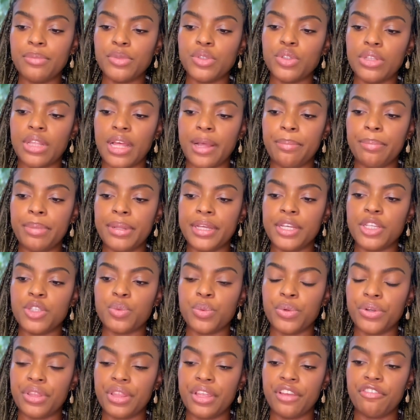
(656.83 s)
to that place
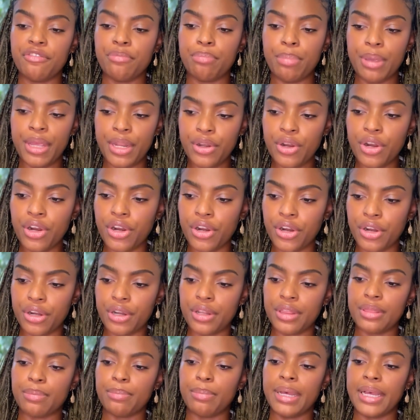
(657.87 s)
where they've been hurt
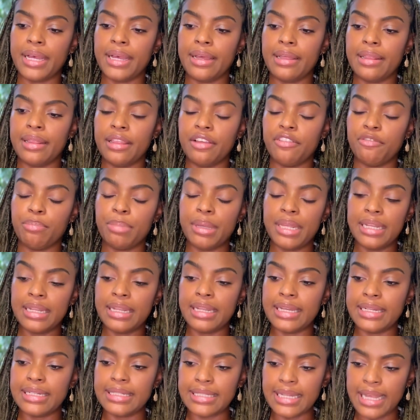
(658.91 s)
by they've been
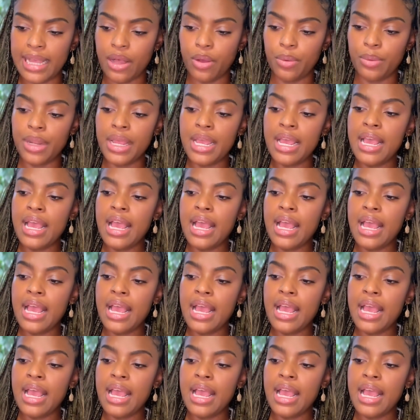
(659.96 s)
let down